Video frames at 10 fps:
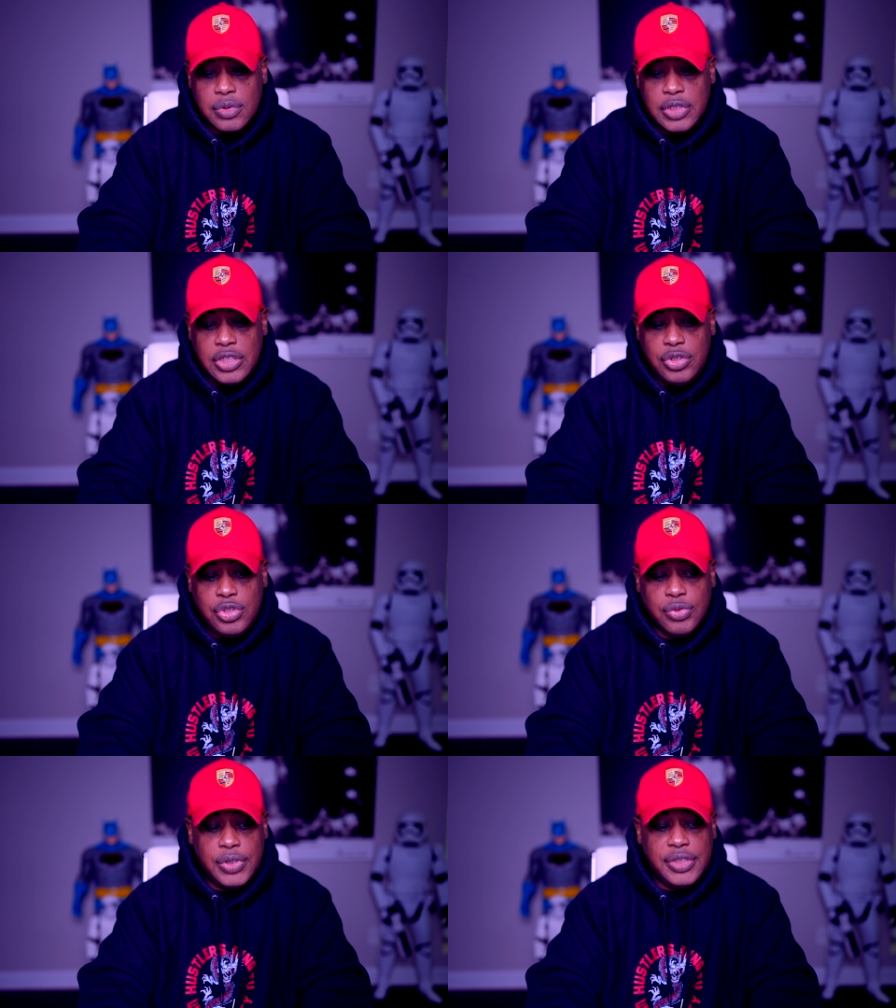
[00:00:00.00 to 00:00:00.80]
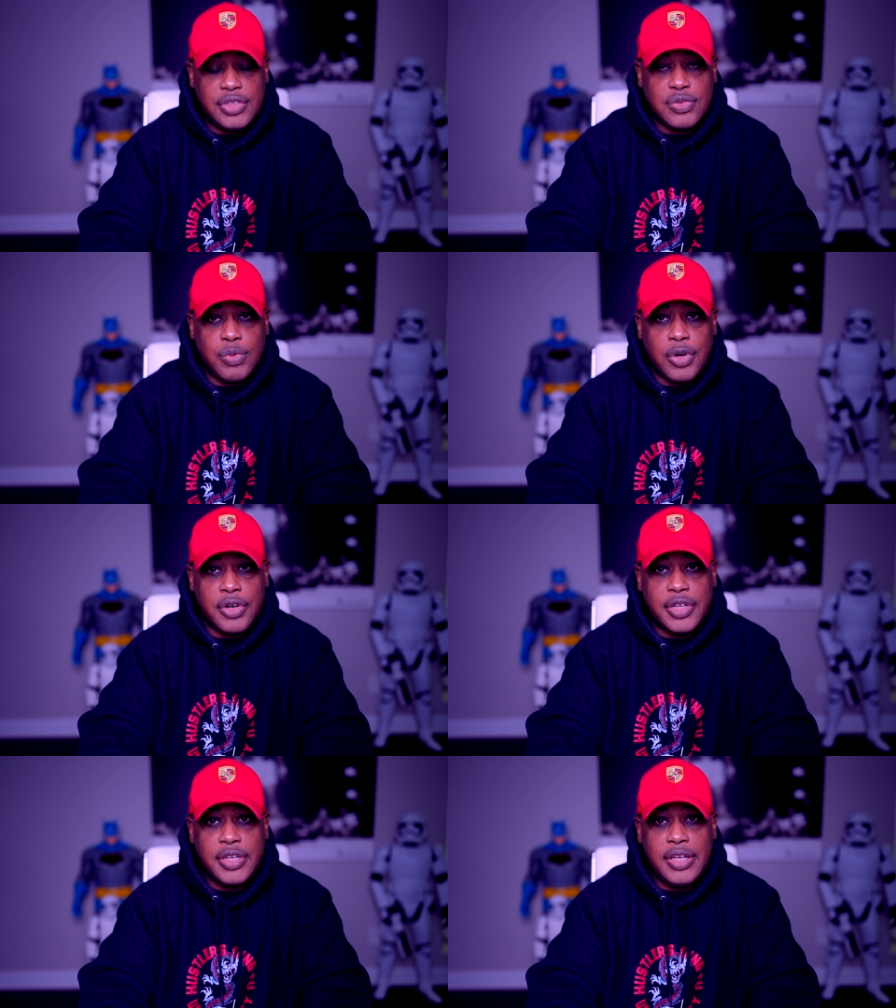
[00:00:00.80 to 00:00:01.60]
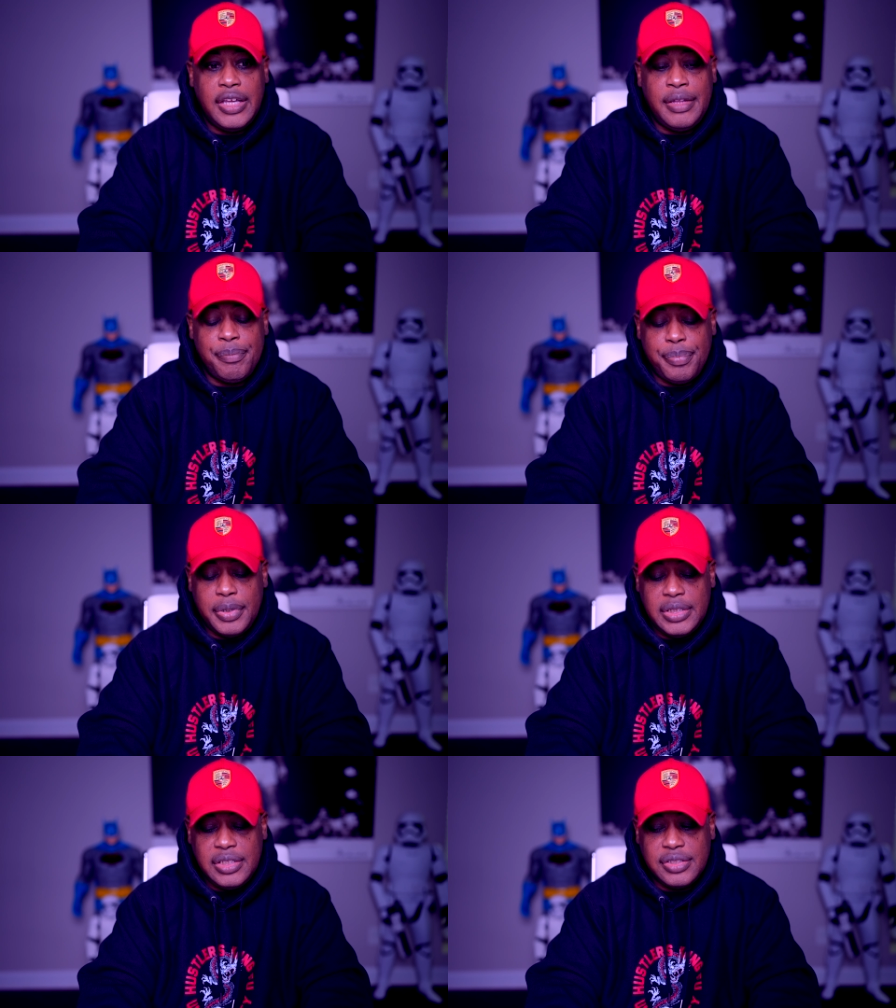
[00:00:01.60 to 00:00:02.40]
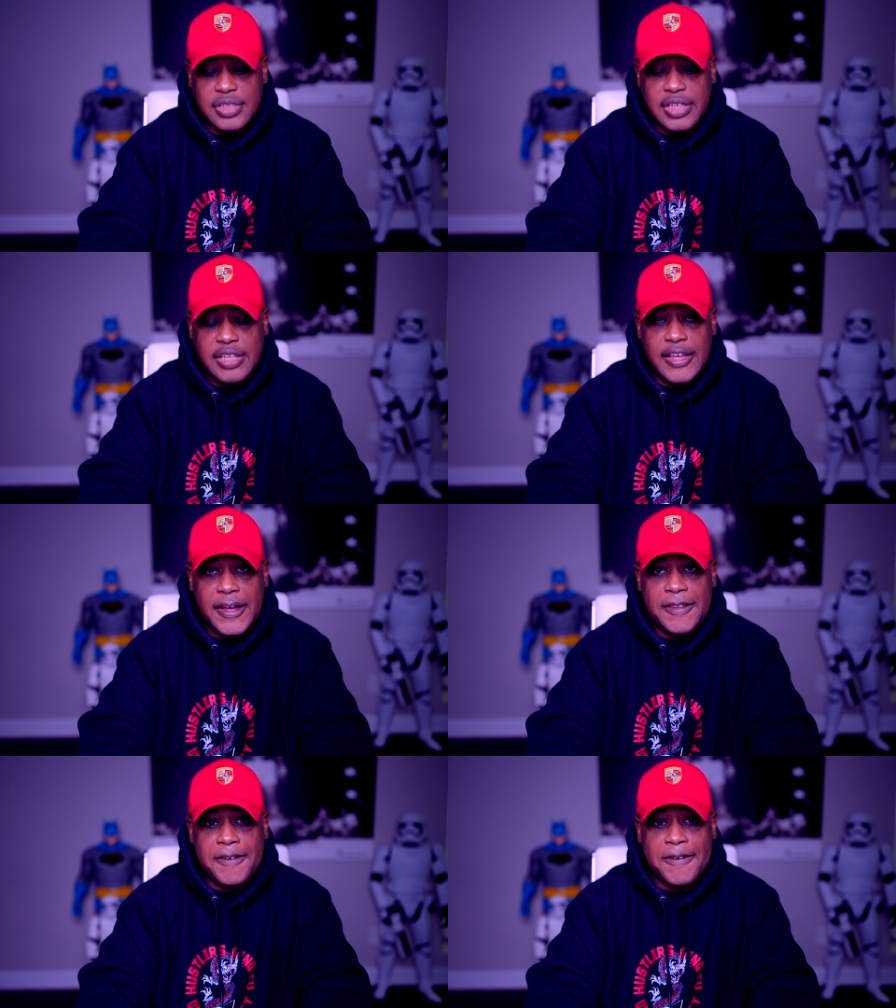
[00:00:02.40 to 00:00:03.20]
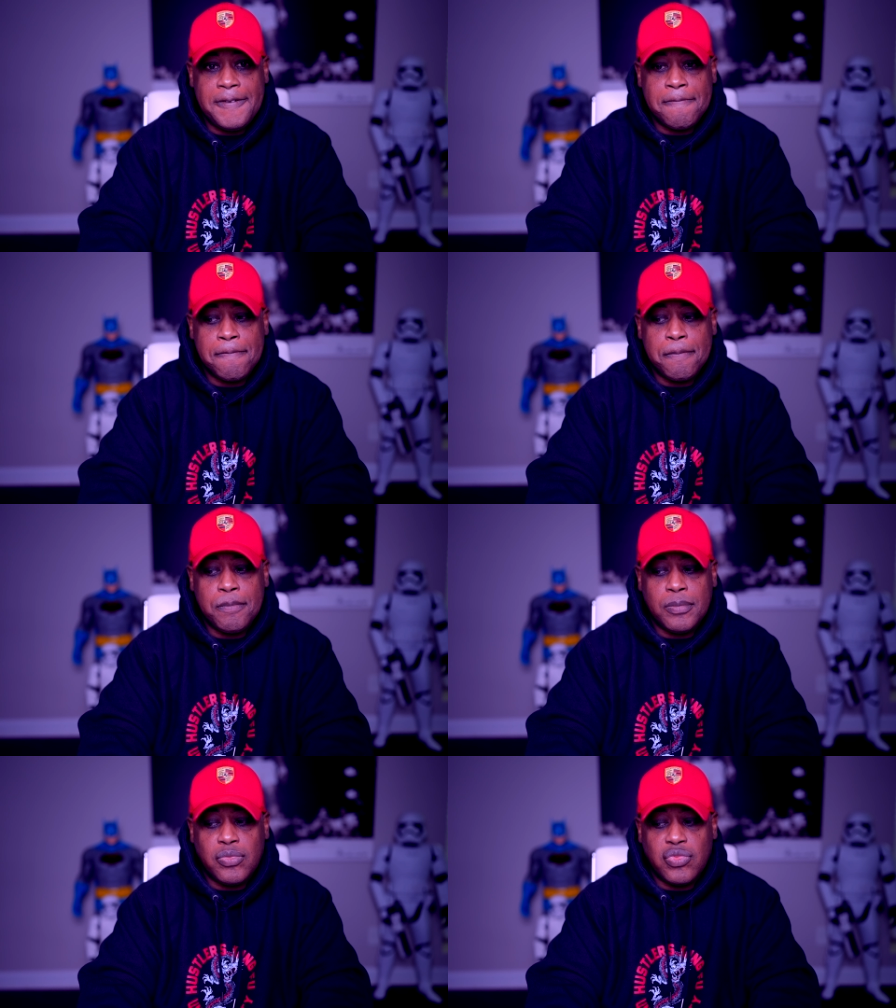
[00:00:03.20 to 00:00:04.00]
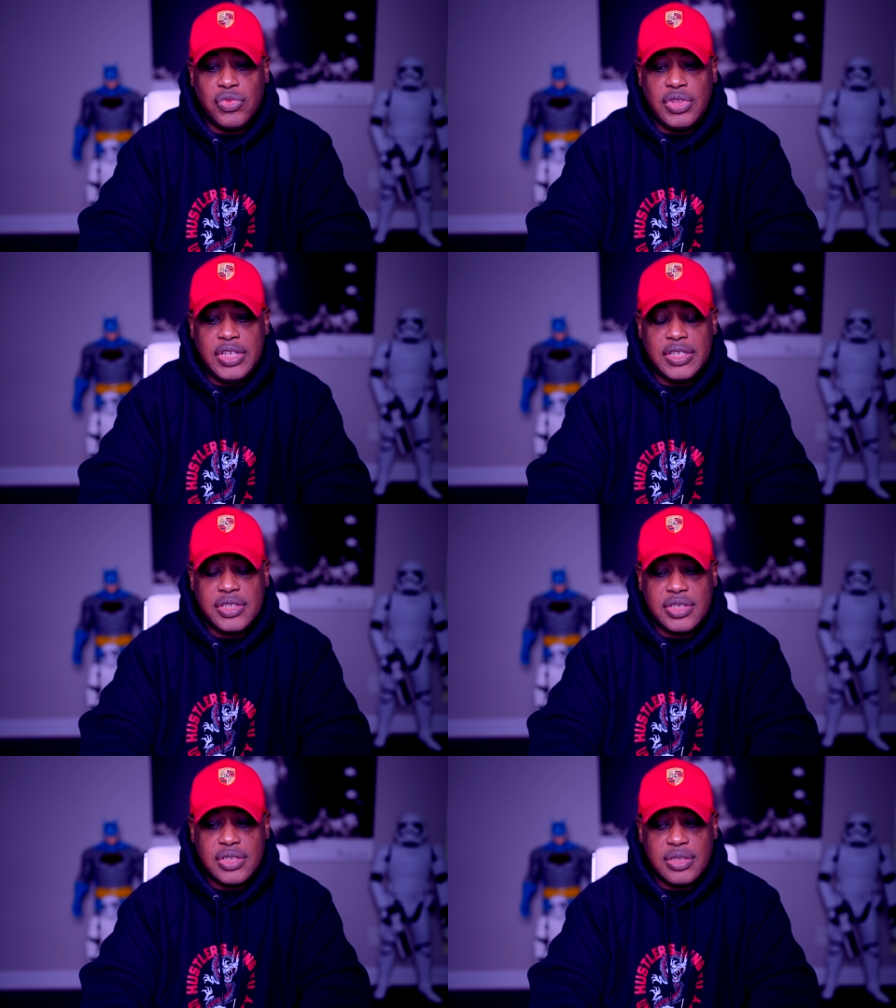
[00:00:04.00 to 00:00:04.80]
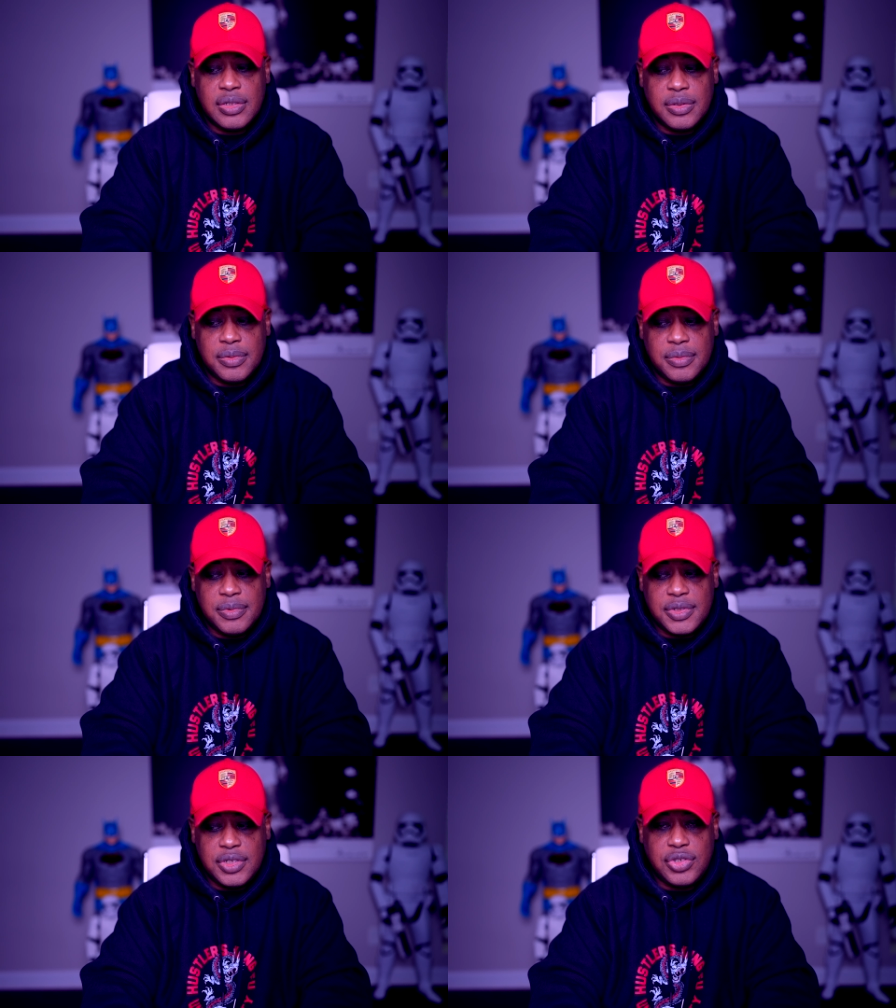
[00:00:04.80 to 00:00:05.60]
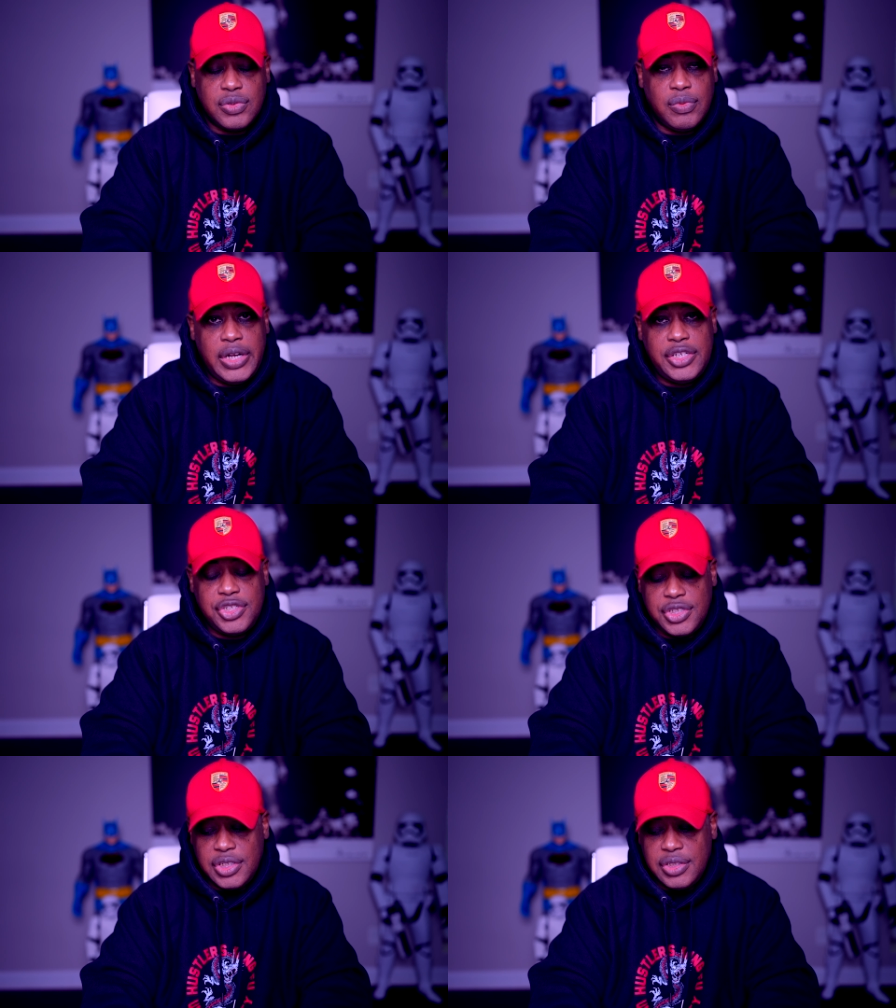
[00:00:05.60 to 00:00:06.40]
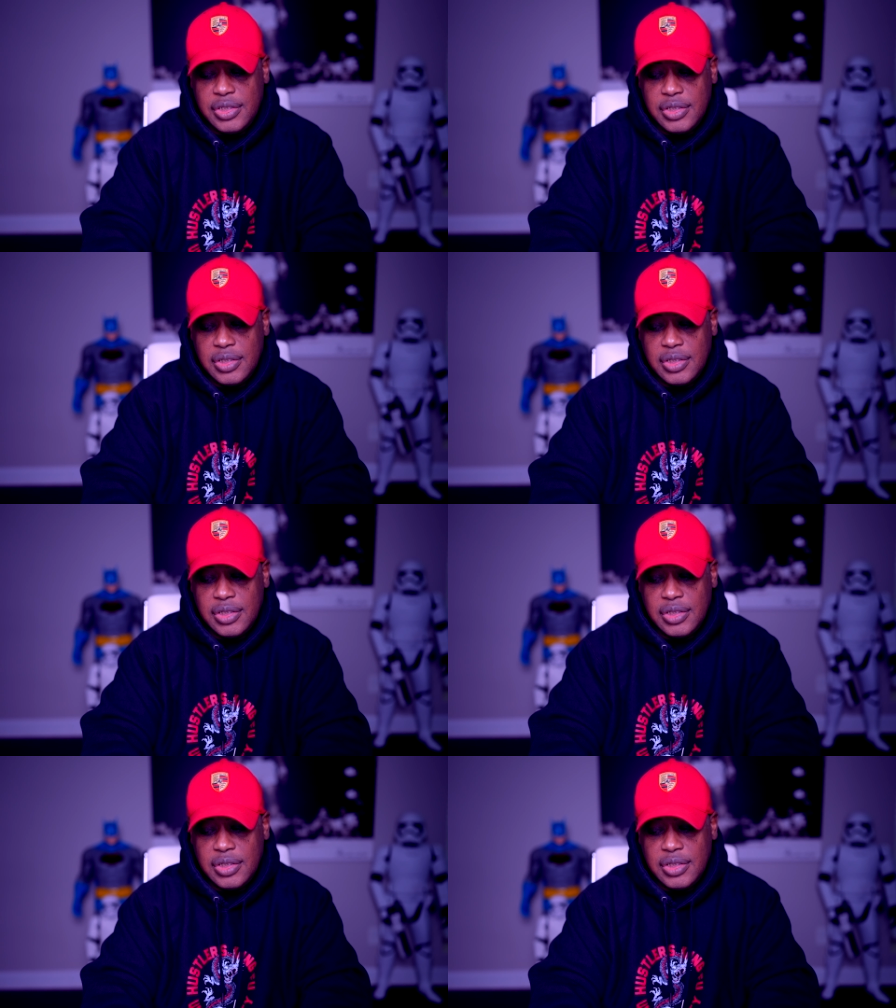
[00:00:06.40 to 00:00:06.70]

in doing this work and putting together this situation,